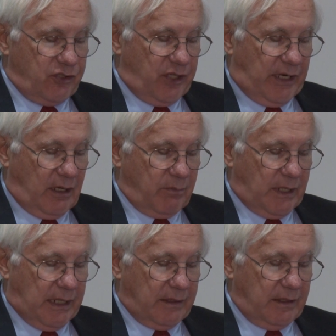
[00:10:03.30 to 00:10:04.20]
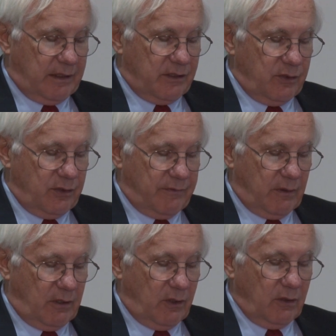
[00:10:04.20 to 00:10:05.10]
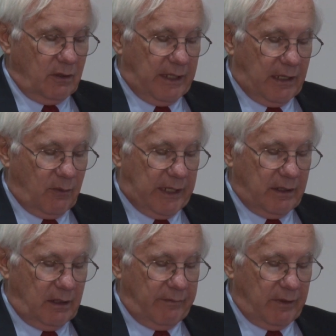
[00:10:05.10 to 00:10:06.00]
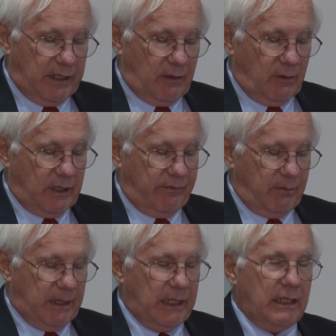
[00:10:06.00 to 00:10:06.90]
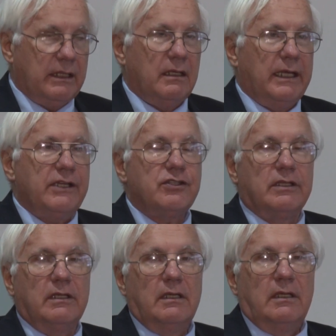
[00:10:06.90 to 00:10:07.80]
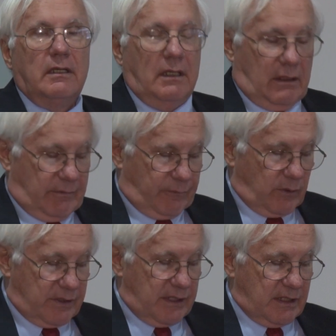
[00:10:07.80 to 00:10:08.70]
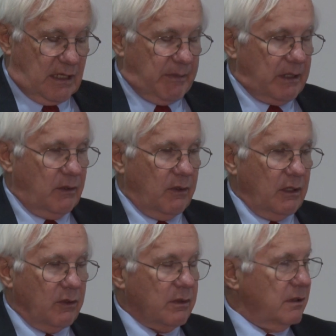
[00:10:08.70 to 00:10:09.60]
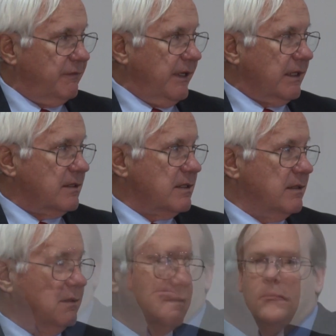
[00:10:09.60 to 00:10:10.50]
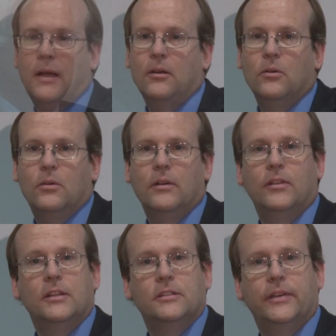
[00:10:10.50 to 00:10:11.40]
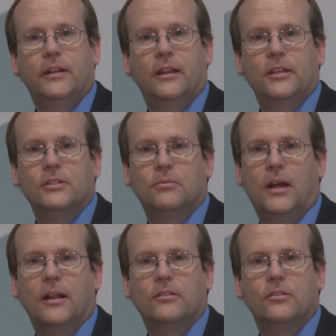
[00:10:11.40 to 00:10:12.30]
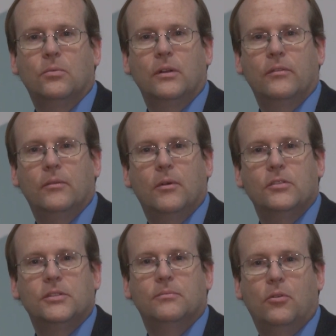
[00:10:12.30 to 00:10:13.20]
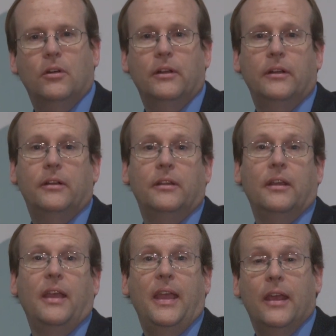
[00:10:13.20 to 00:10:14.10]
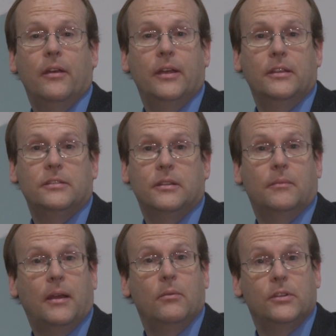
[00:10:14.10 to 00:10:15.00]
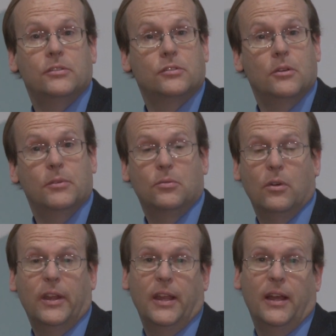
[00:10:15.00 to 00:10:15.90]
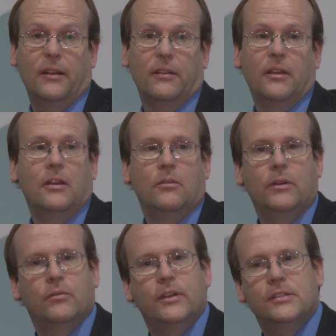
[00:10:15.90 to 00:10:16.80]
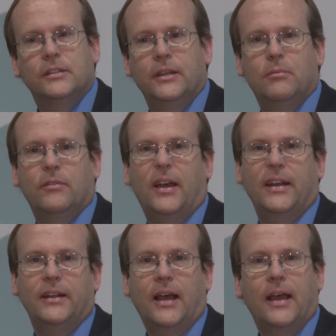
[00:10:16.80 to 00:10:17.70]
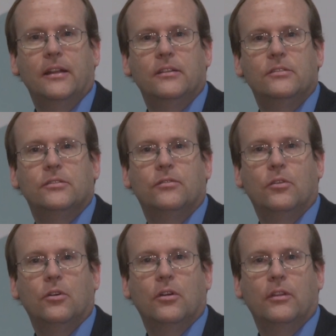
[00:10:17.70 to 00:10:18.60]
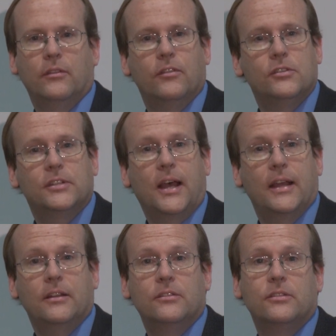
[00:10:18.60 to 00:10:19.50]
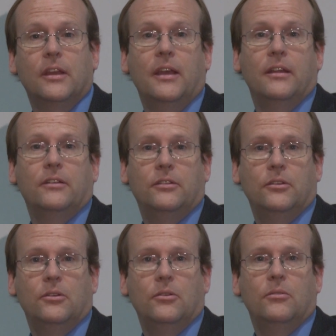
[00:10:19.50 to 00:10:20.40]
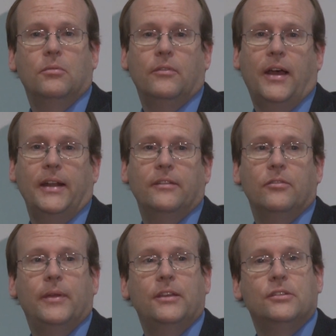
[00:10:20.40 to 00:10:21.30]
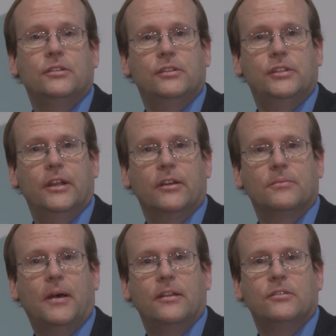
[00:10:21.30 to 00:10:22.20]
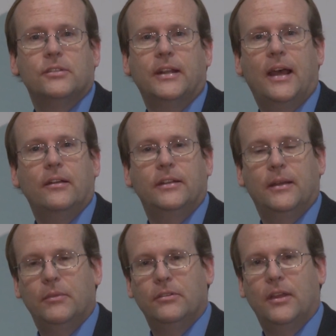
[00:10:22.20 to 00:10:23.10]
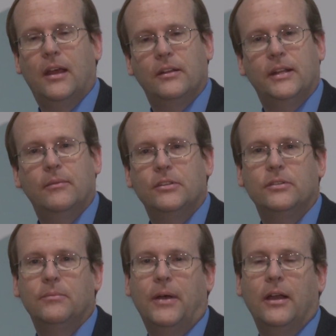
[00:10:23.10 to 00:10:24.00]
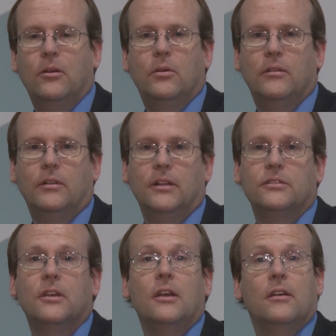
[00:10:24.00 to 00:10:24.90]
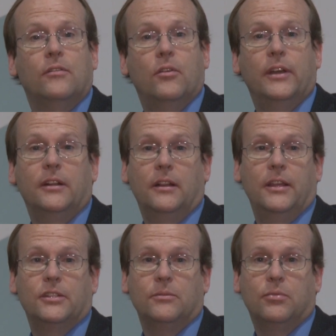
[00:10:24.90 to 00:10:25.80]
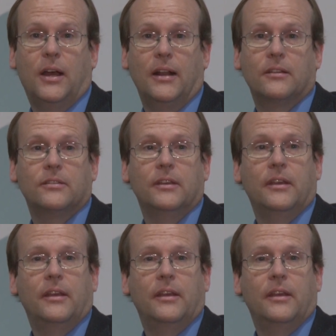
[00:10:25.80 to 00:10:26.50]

a generic product that is used for local airway delivery or given by inhalation for systemic or local effects? Bioequivalence of inhalation products is one of the most important areas that my research group is working on. We've recently provided guidance for the first guidance to provide information to generic sponsors on how to, demon- how to demonstrate bioequivalence for inhalation products.